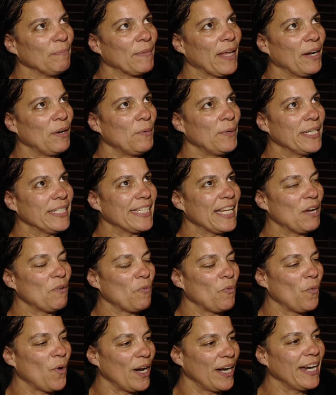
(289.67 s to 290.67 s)
I don't want to say
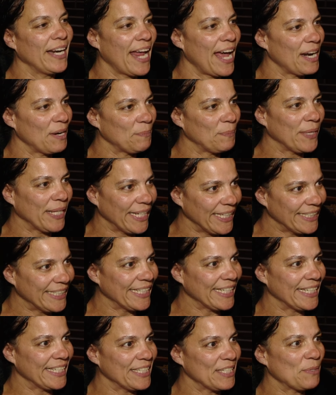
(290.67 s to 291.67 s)
running out of
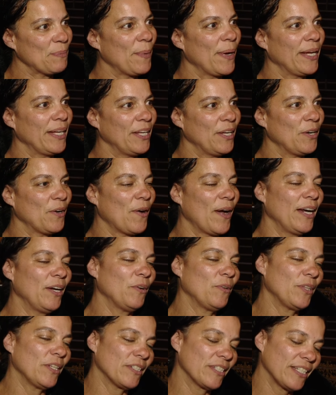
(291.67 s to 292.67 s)
places, but you know, I
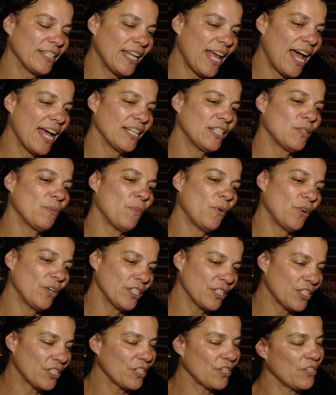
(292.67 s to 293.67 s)
know there's lots more to
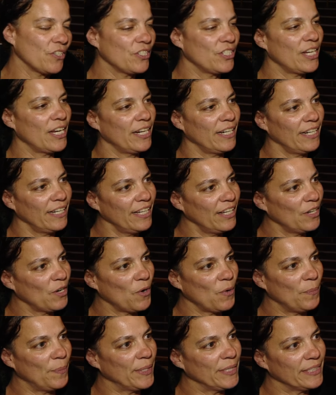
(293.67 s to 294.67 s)
search, and you
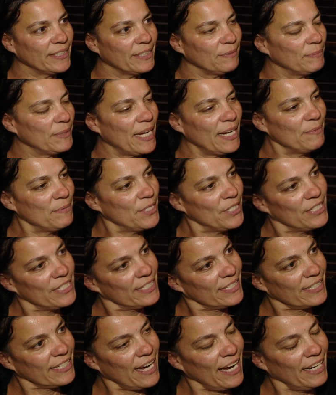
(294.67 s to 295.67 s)
know, but sometimes you
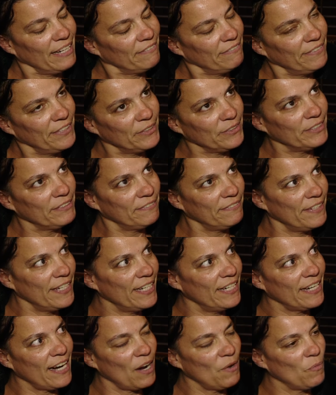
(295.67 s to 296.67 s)
just kind of feel
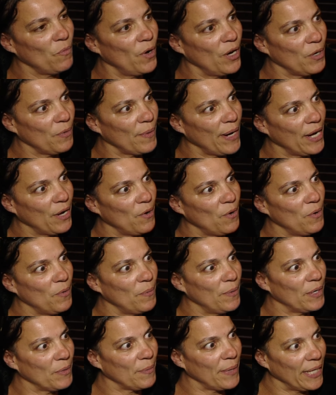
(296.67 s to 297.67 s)
defeated on where do I go,
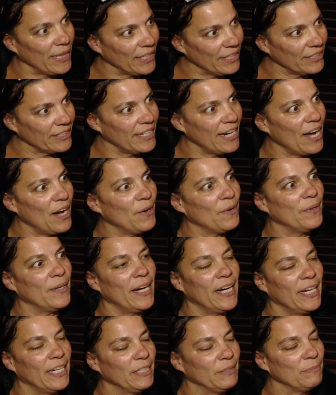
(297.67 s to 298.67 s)
where do I look now?
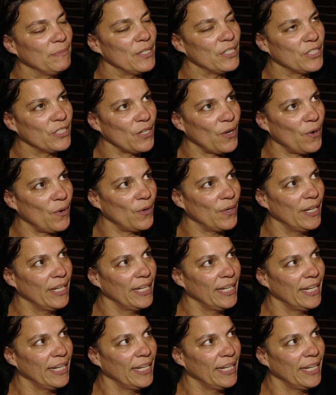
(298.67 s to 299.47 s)
Um, so